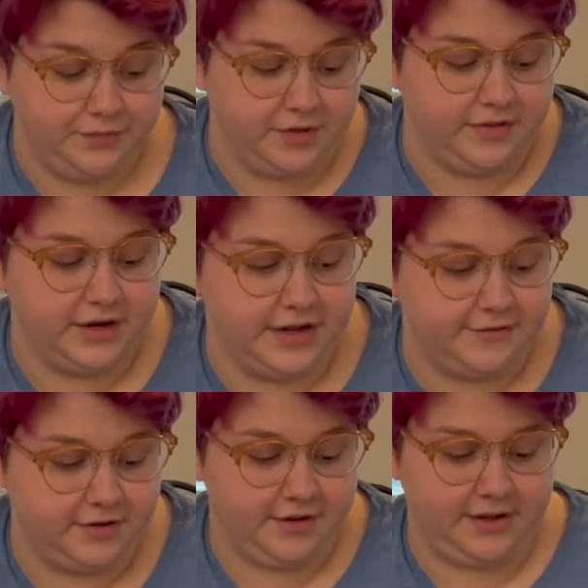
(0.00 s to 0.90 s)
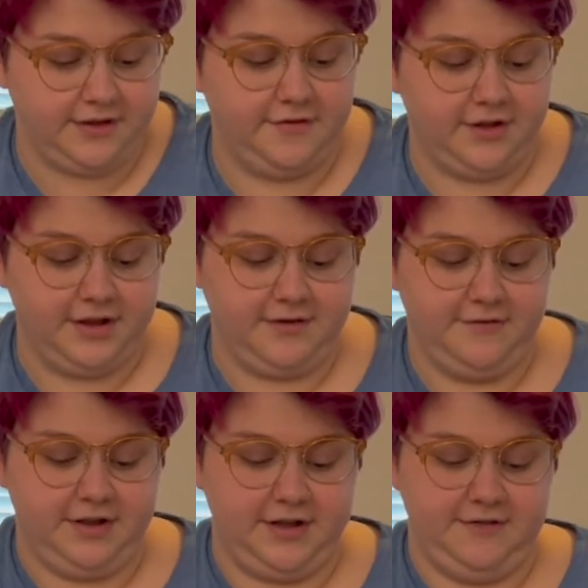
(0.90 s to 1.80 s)
And then I
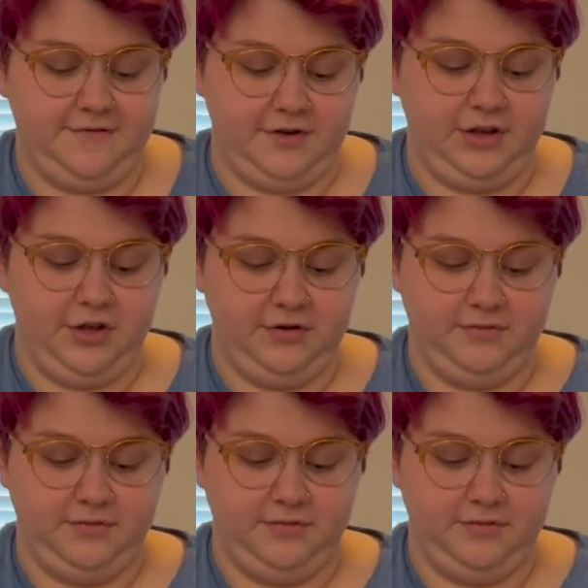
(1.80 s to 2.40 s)
have onion.